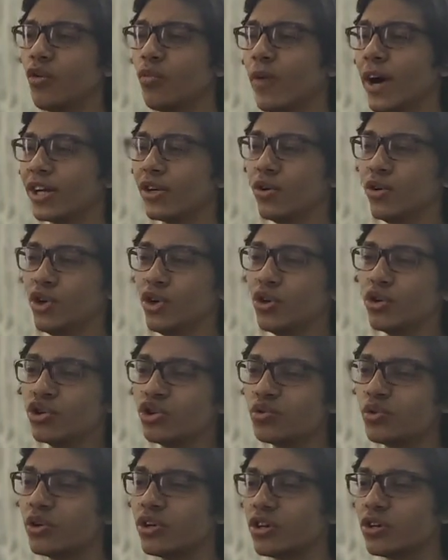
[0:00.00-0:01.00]
why don't you
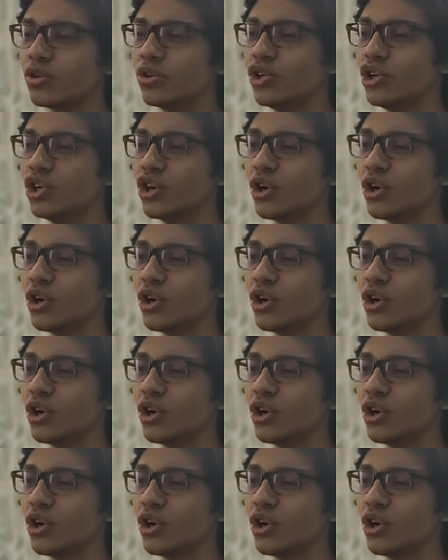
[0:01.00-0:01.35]
go to